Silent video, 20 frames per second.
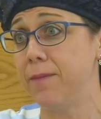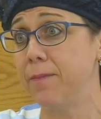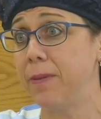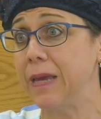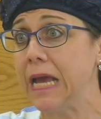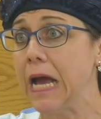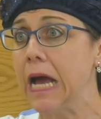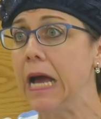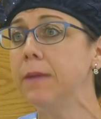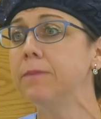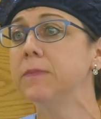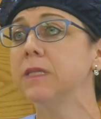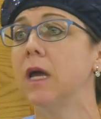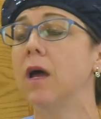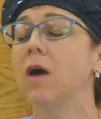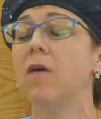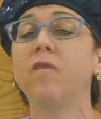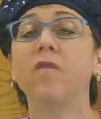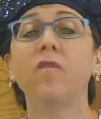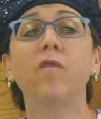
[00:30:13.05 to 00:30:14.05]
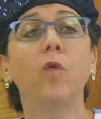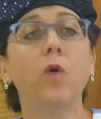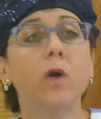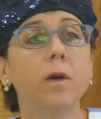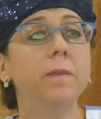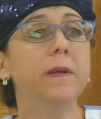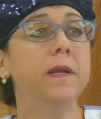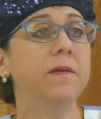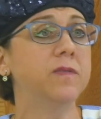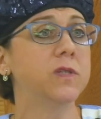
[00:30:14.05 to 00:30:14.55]
It becomes a
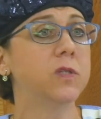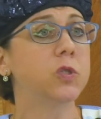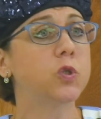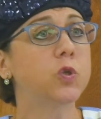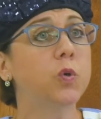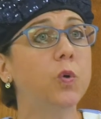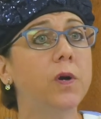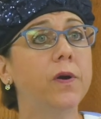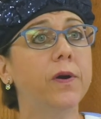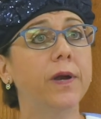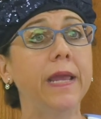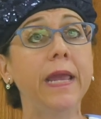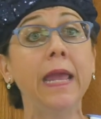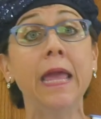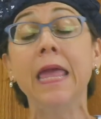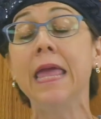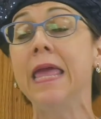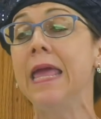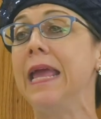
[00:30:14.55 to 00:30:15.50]
formative story